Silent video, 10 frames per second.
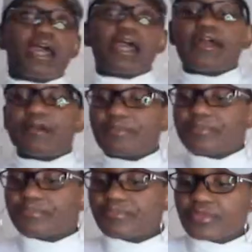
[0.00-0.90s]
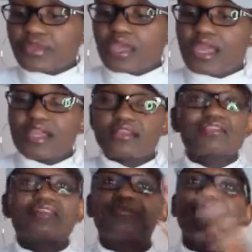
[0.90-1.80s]
Um,
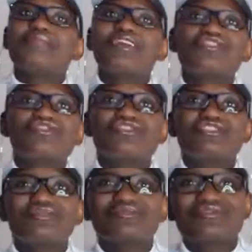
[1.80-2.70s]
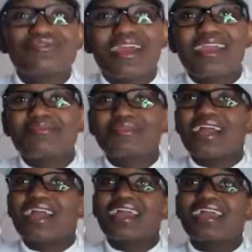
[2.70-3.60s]
and make sure you subscribe,
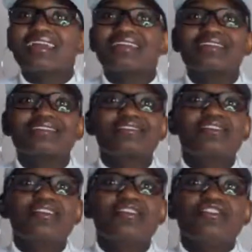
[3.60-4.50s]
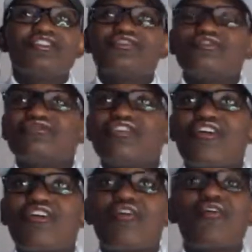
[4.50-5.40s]
guys. You
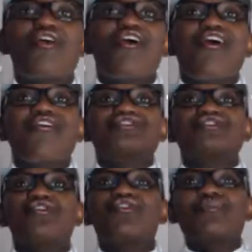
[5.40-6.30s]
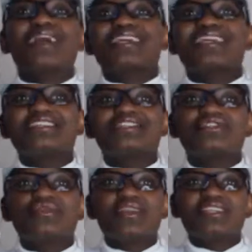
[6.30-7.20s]
know, to all my kings
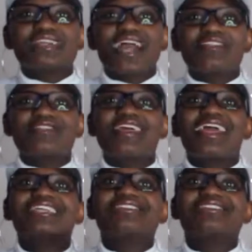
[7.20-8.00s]
and queens out there,